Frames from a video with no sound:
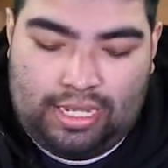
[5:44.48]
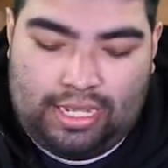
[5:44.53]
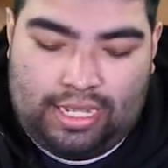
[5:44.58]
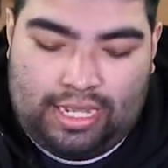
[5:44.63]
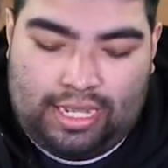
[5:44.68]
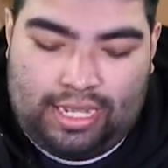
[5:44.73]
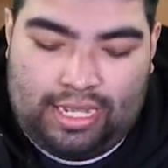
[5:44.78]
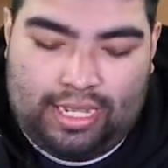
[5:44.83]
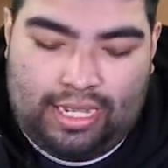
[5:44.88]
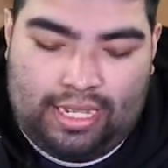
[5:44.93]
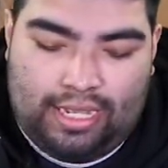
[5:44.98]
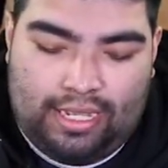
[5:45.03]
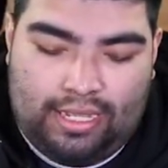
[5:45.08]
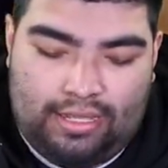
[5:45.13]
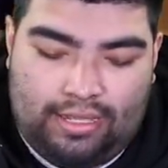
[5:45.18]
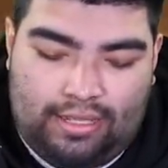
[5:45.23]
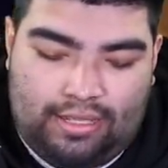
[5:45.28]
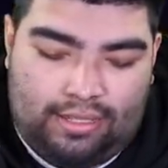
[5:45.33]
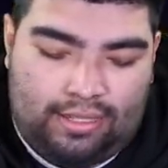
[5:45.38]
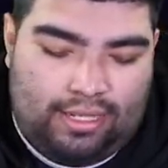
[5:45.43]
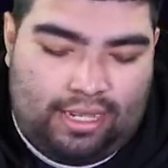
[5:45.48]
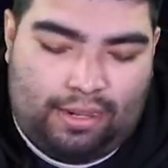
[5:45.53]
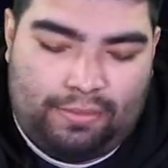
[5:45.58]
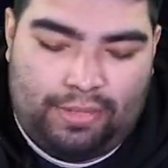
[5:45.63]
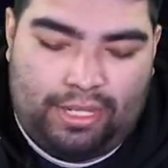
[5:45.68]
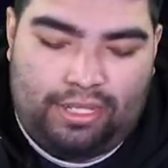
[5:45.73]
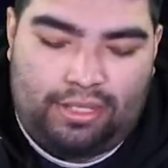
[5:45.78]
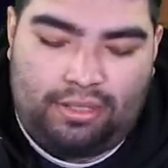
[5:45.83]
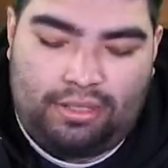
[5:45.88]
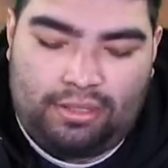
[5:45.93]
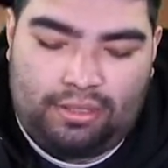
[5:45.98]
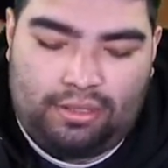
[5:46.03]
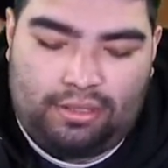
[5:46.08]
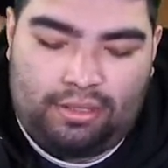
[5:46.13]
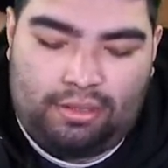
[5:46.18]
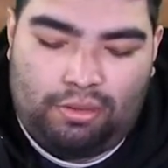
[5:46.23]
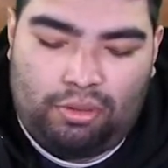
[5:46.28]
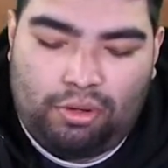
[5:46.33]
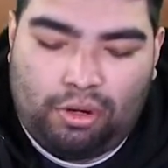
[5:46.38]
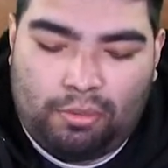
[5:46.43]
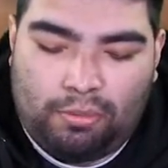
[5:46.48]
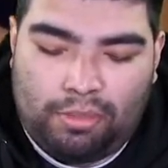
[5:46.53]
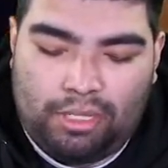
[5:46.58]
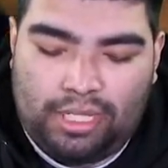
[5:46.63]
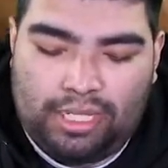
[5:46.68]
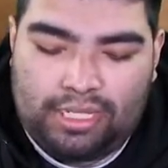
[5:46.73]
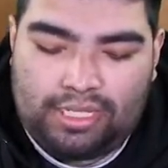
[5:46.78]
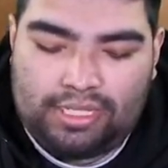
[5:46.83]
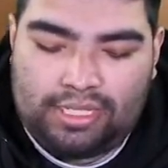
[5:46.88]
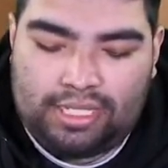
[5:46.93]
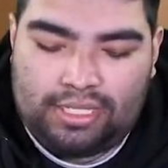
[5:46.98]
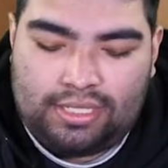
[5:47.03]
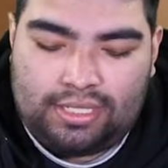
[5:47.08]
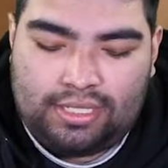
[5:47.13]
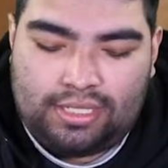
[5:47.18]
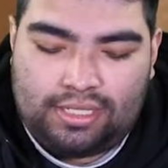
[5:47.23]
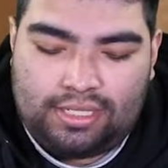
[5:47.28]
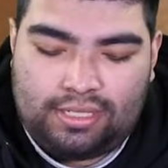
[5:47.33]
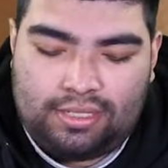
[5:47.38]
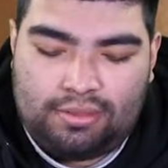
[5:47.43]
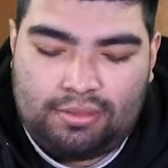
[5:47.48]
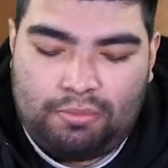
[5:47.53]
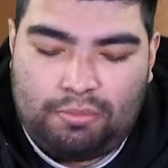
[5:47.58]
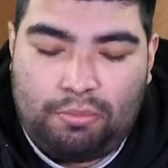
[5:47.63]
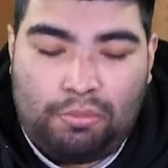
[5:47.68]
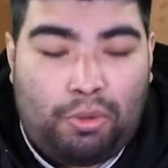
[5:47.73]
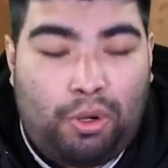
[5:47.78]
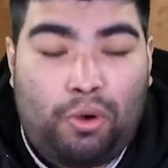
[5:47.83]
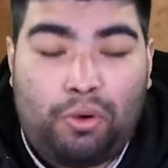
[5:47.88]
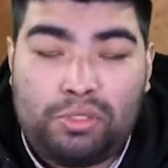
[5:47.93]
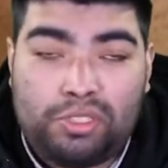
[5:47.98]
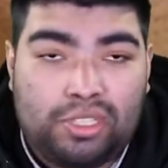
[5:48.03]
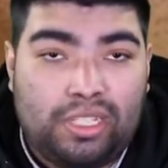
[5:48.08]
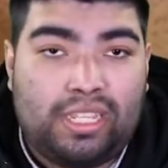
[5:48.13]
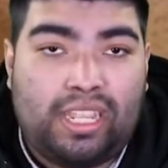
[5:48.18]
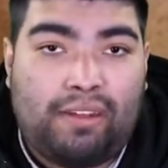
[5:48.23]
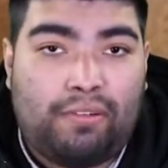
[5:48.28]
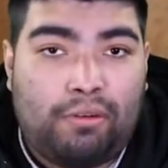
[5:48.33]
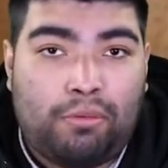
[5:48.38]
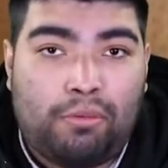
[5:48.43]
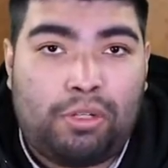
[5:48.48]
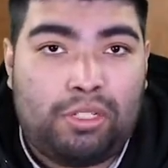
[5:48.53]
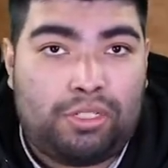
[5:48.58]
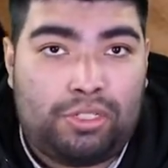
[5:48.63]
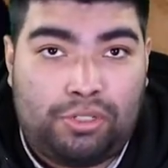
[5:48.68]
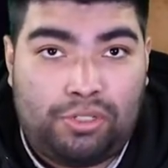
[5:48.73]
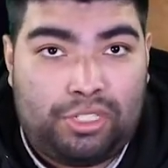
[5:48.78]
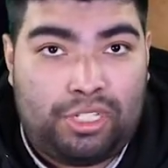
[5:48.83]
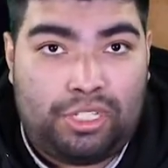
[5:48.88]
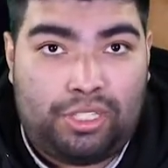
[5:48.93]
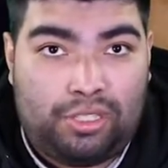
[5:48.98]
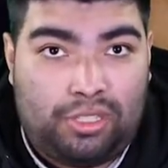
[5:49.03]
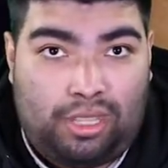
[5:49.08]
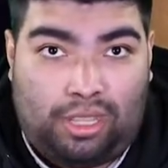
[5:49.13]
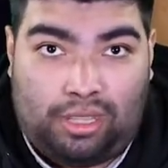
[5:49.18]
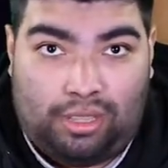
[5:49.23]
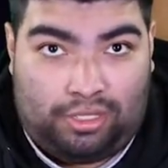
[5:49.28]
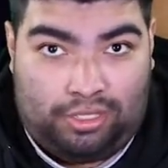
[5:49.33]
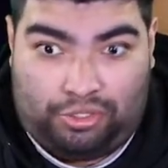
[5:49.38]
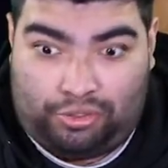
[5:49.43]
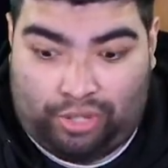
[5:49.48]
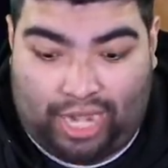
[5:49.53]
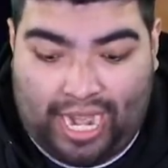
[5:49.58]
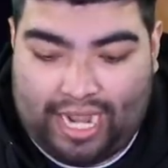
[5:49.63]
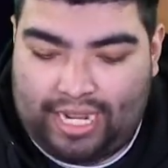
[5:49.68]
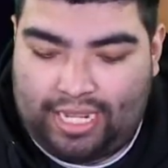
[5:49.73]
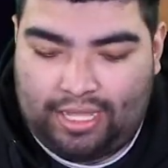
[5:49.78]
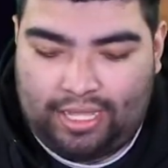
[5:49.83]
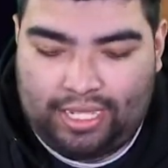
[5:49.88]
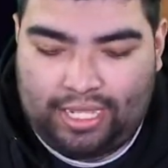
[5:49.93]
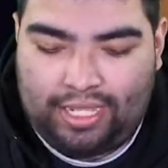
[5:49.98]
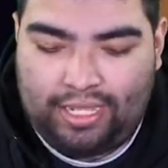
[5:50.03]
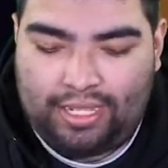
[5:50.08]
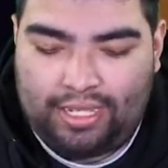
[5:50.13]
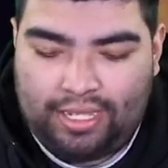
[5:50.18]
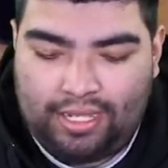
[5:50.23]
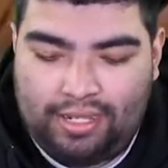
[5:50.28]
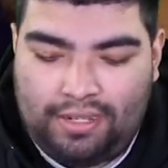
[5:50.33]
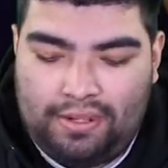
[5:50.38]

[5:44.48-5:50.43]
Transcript: and I mean, normally since mostly everyone's using Dragon Link,